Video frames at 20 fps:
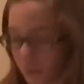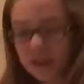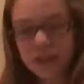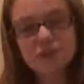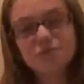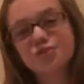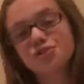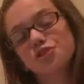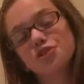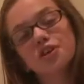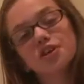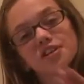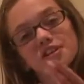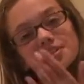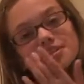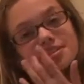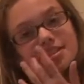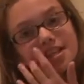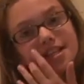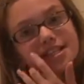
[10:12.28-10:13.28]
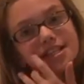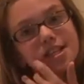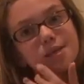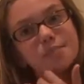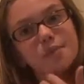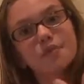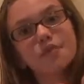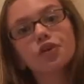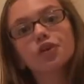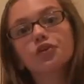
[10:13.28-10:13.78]
when you start to see some
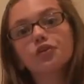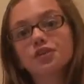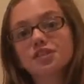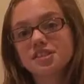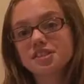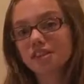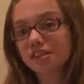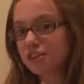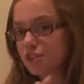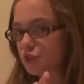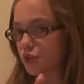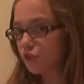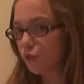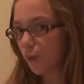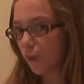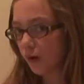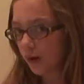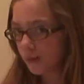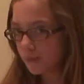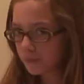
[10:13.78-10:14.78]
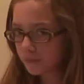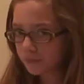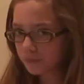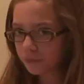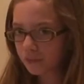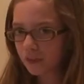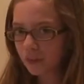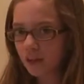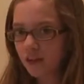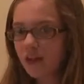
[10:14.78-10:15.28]
of the chrysalis form,
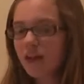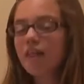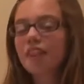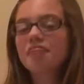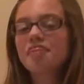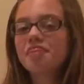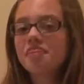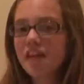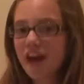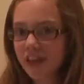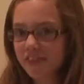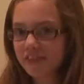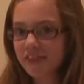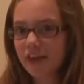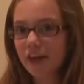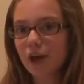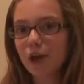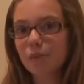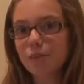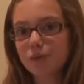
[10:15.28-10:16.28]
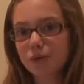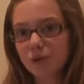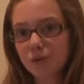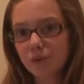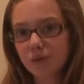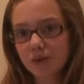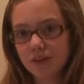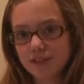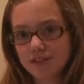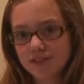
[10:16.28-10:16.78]
then they are
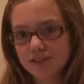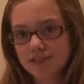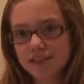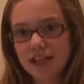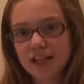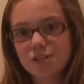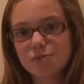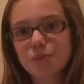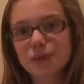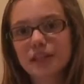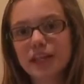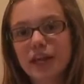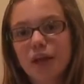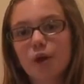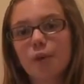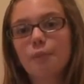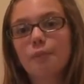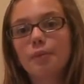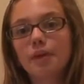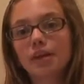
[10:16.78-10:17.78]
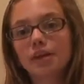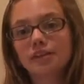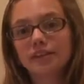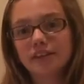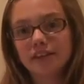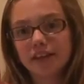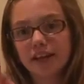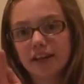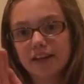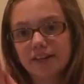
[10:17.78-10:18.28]
pupas. That's when they are
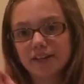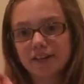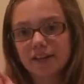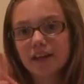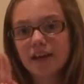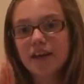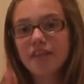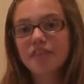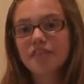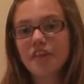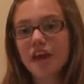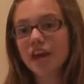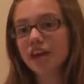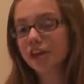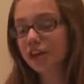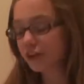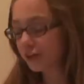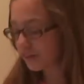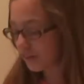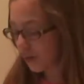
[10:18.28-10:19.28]
building it. Thank you,